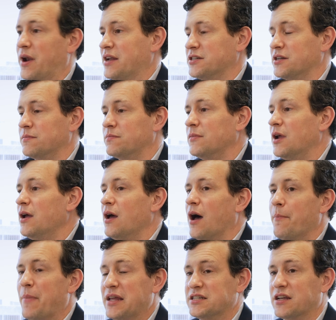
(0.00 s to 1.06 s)
It has
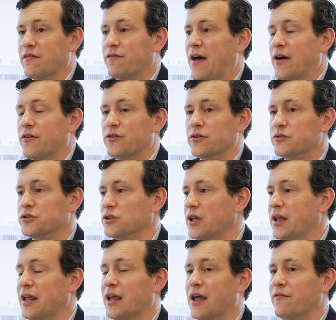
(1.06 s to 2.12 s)
amazing founder who's
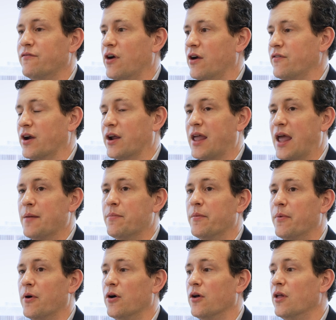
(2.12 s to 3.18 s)
leading it, very, very
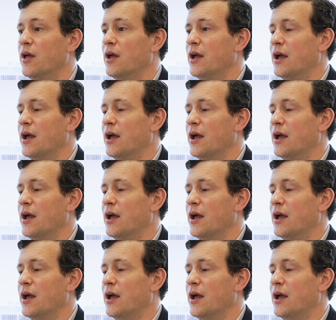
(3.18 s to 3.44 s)
capable.